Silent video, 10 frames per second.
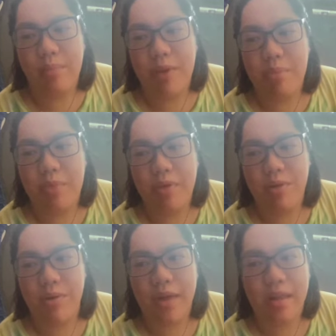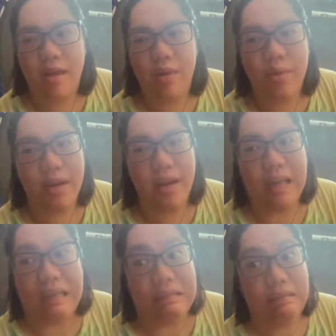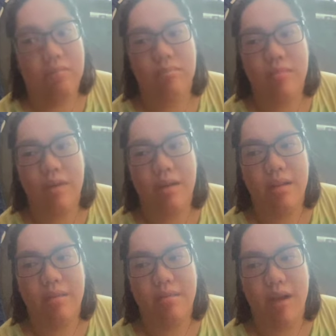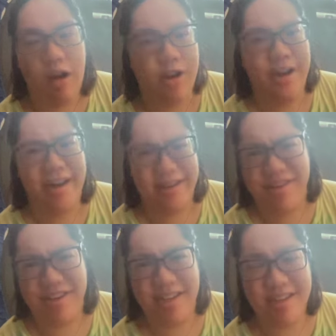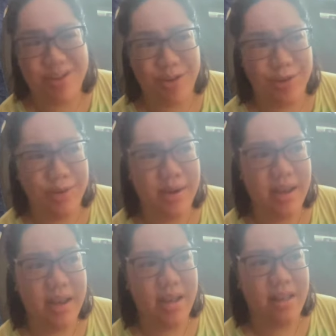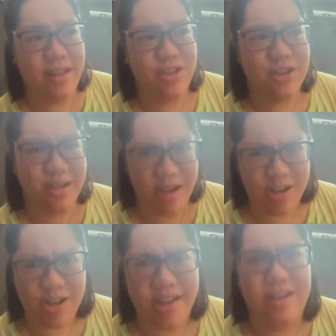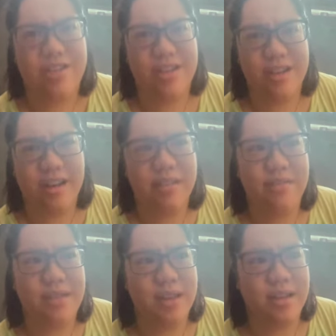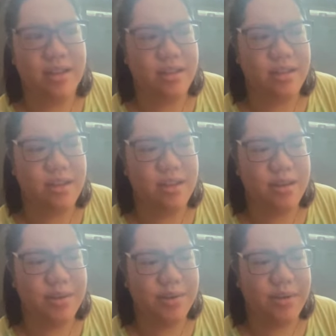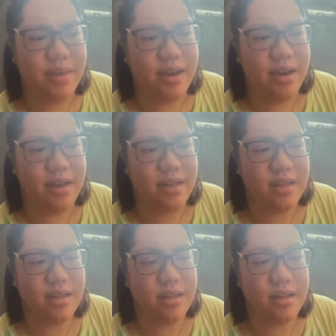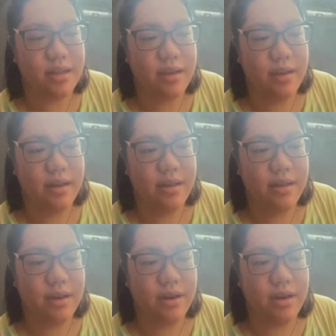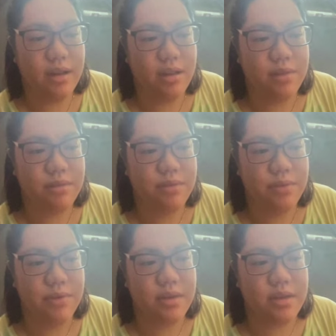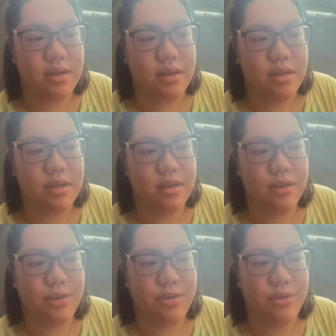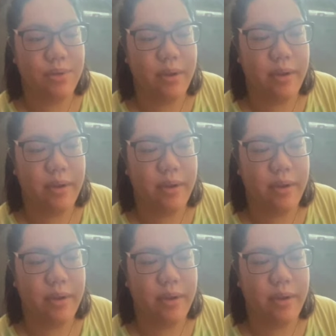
people who think that way are ignorant. So let's just educate ourselves and know that there are a lot of nuances to